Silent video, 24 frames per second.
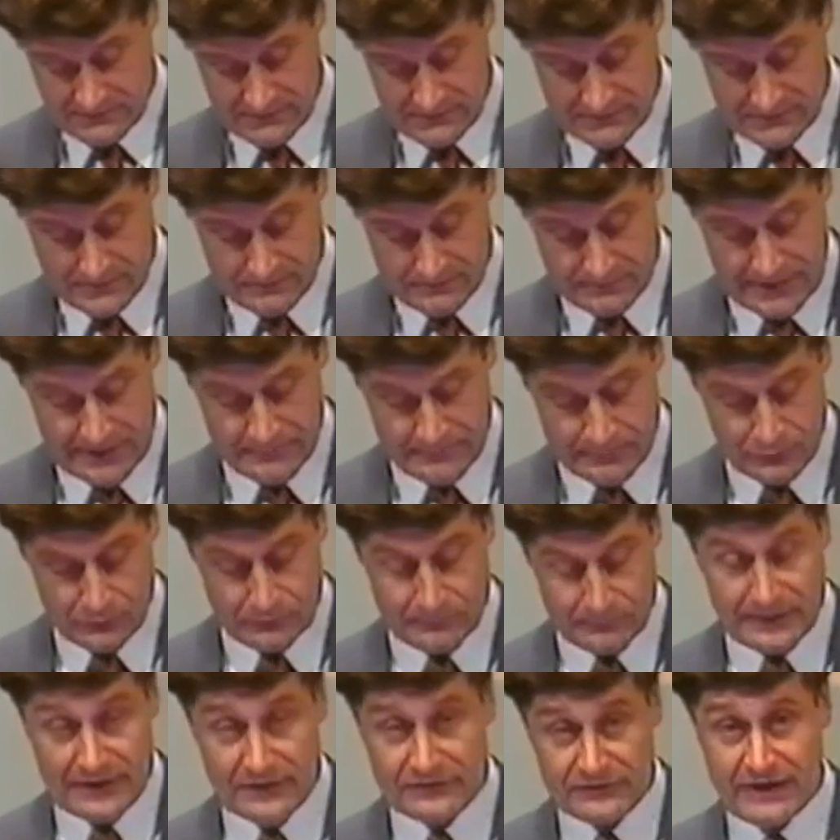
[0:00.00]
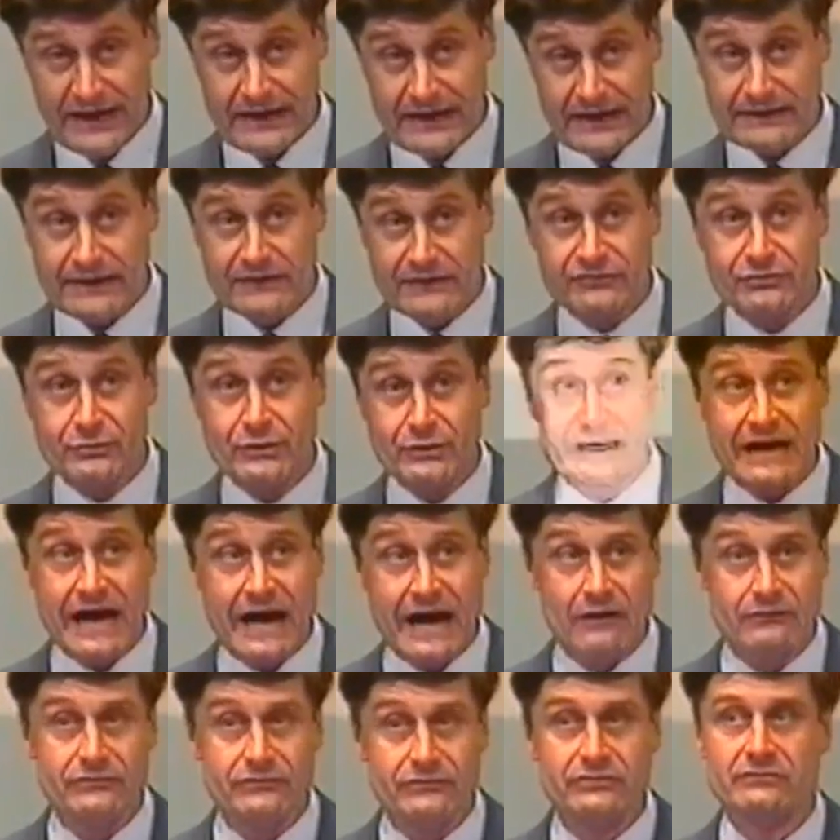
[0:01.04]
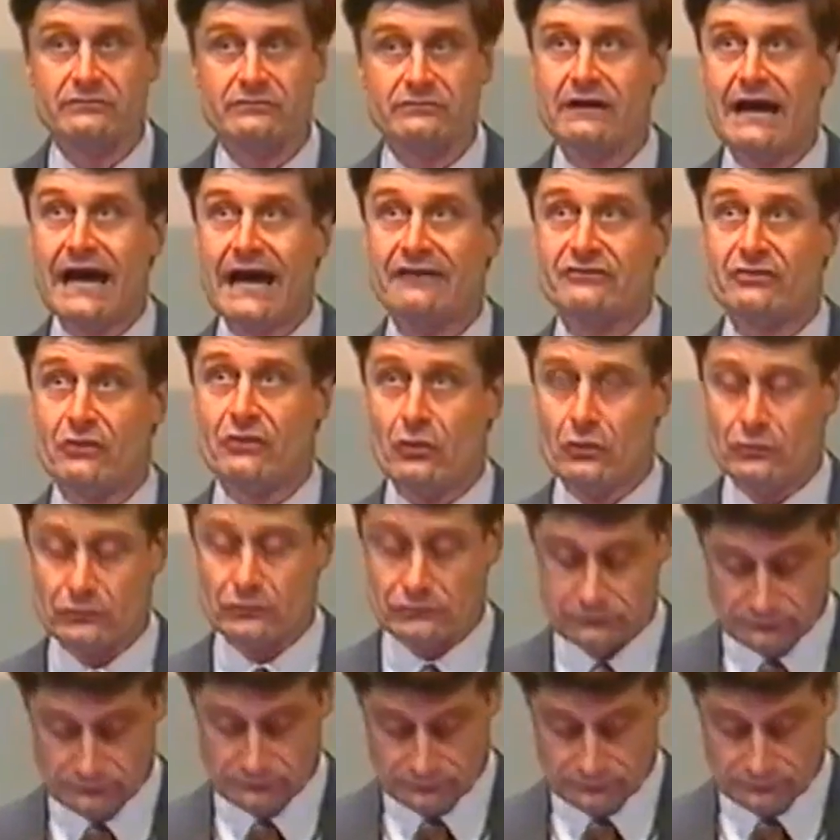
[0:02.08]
the people, being taken into account at all.